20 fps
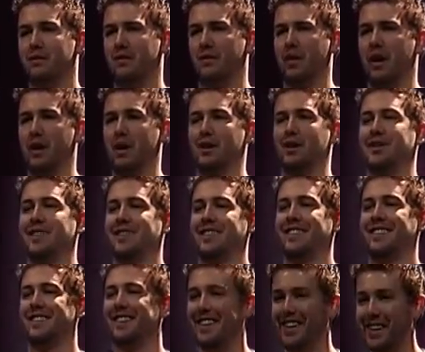fair.
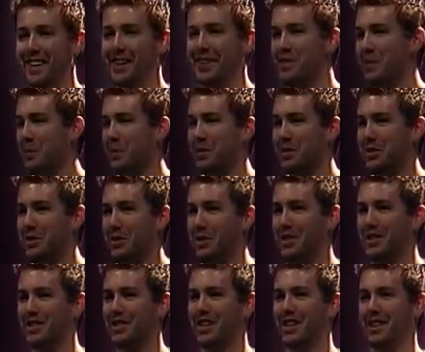So be sure
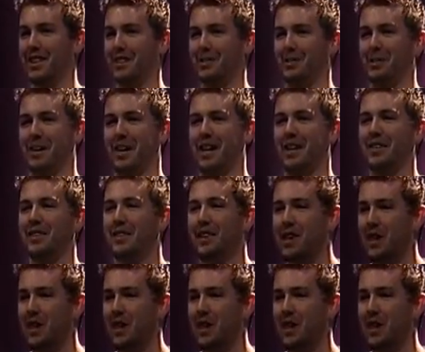to check this one out.